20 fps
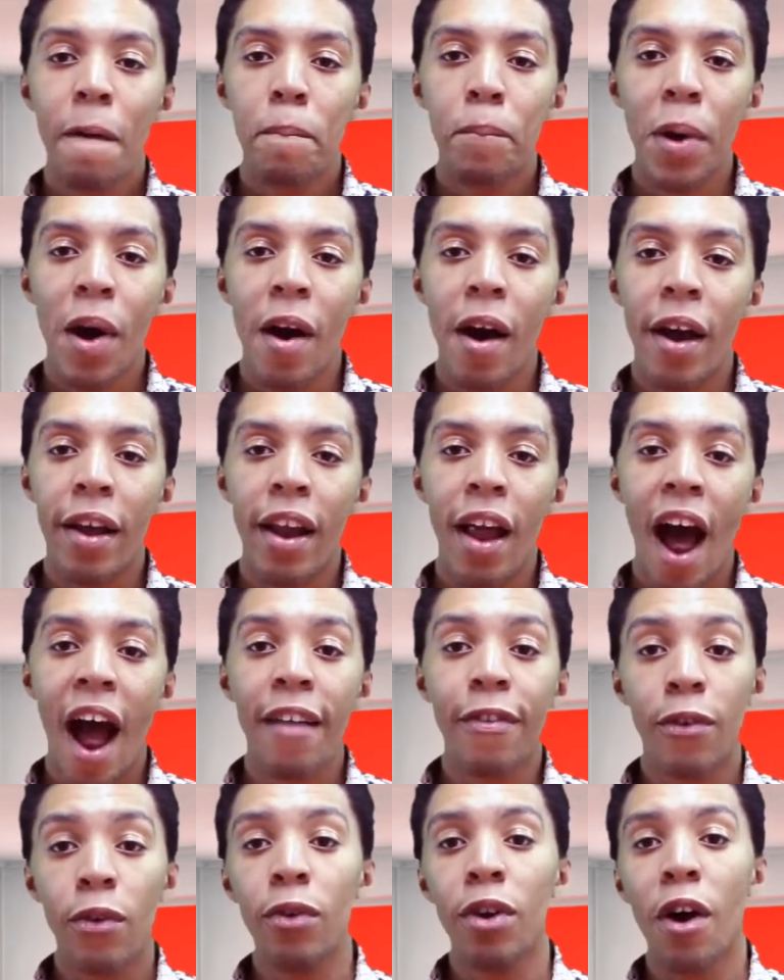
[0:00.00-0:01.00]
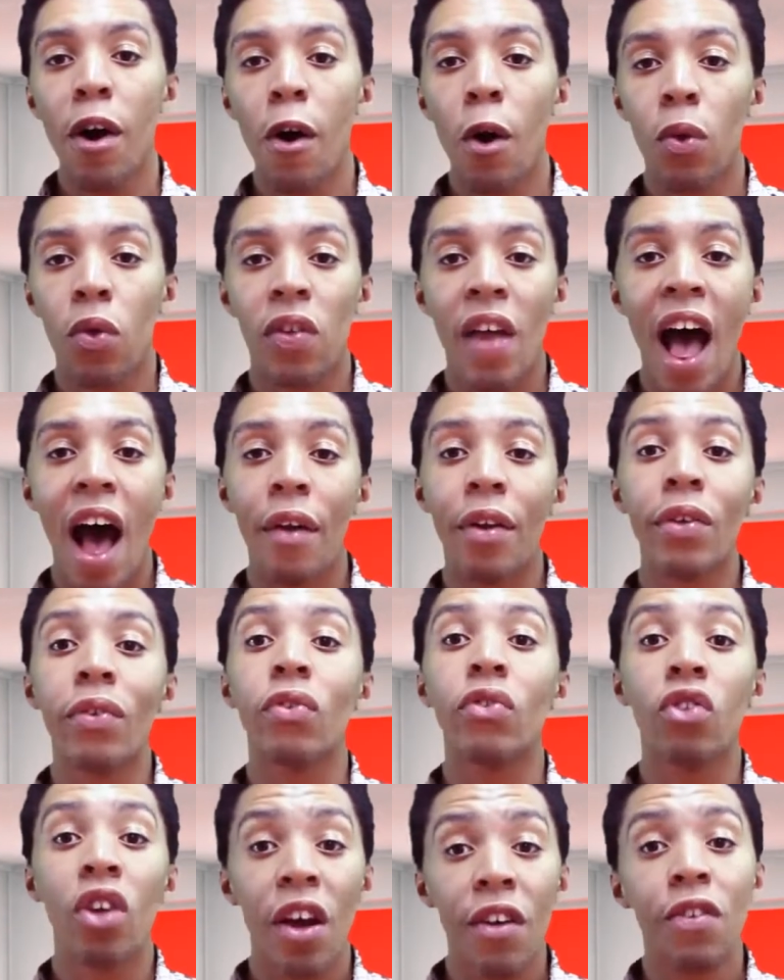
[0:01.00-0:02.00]
but I do know sound
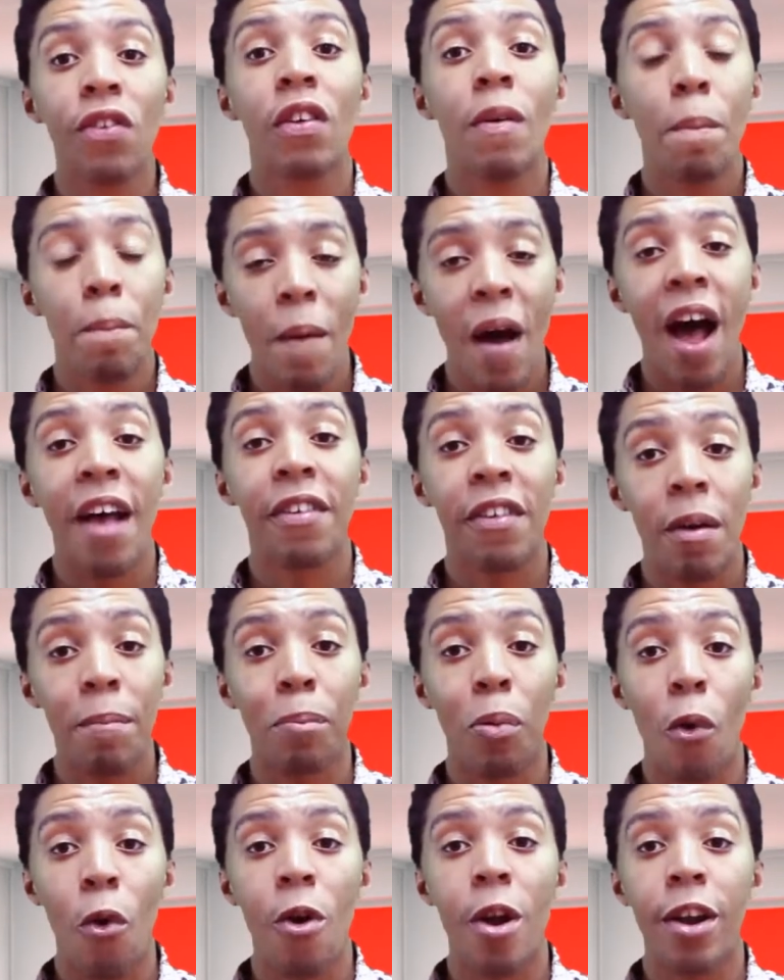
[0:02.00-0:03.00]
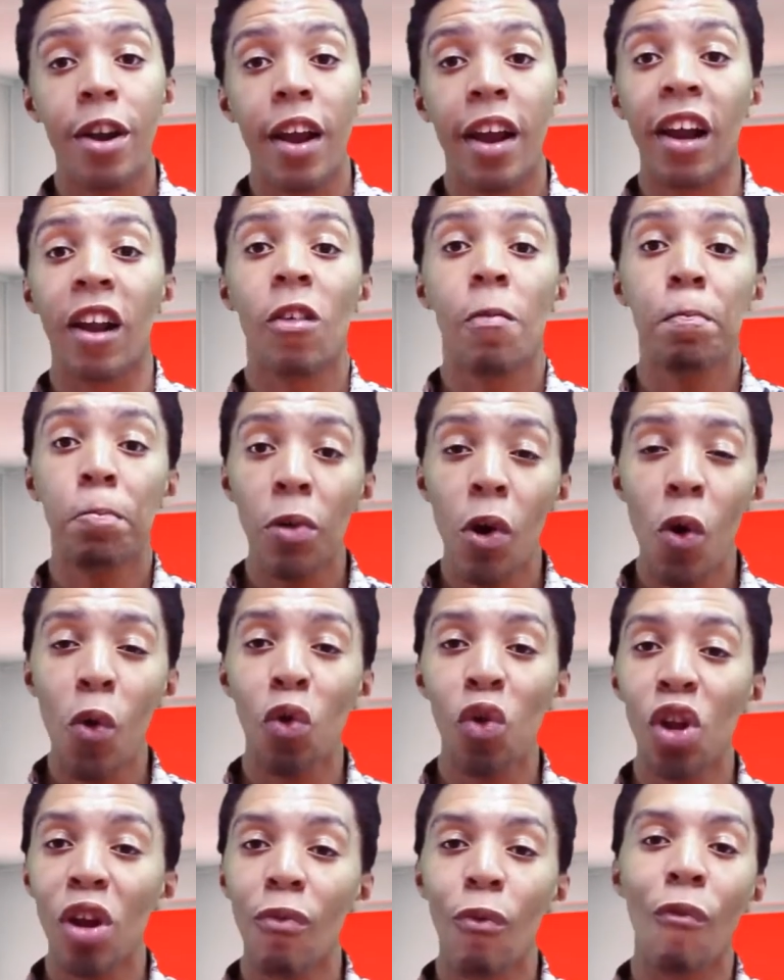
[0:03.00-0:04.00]
is just as important. An
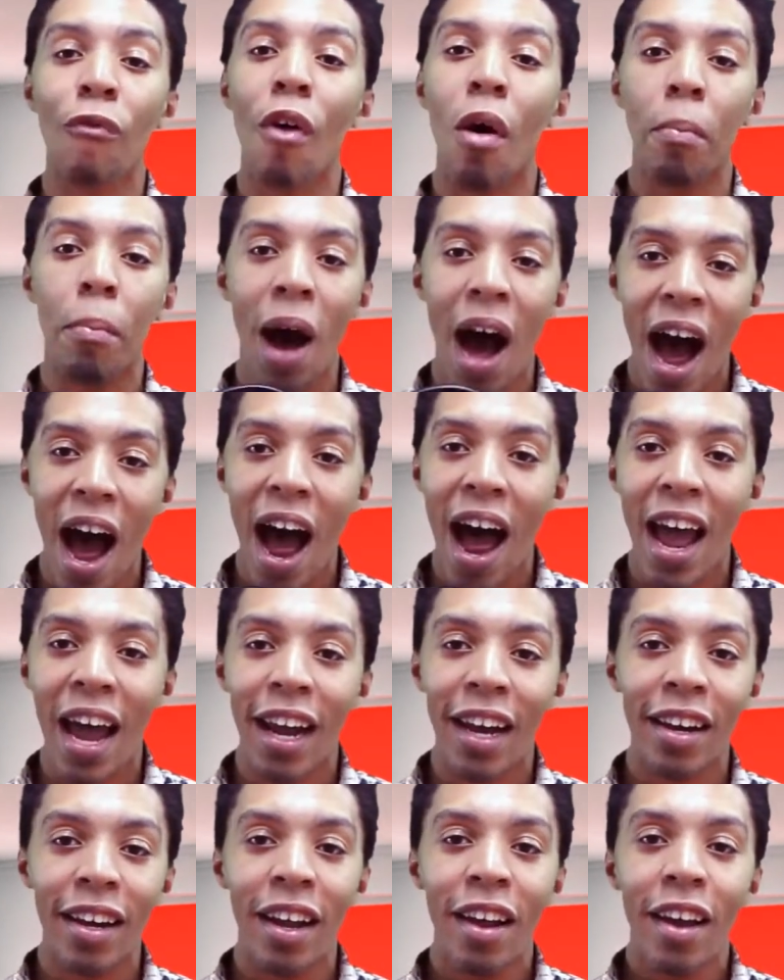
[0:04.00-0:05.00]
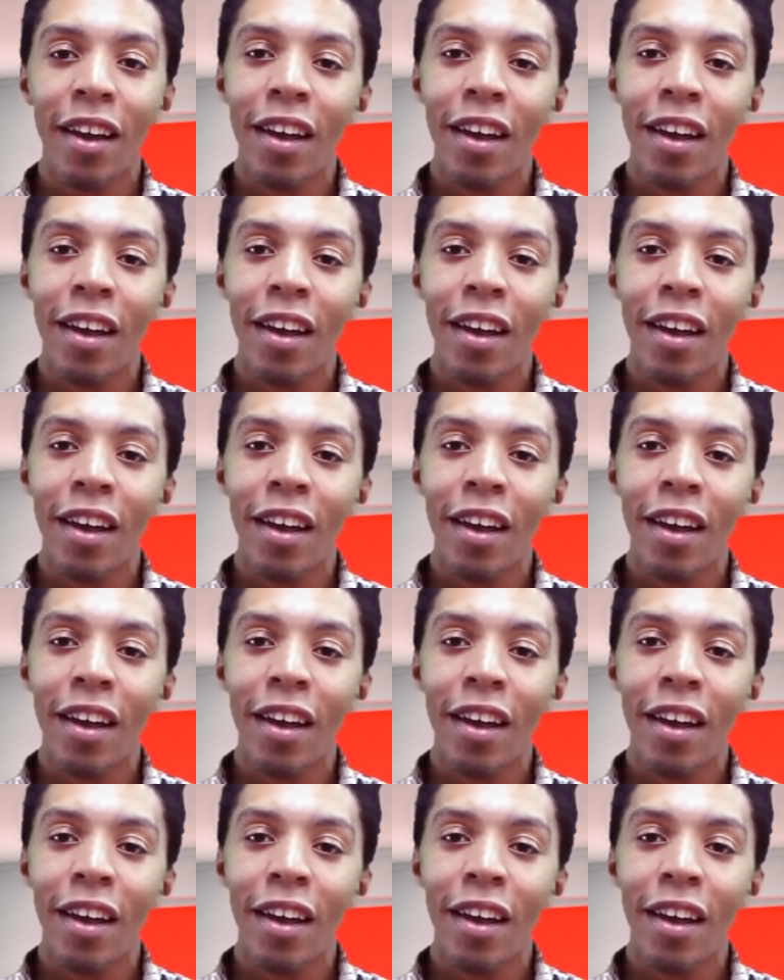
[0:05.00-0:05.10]
explosion with a mine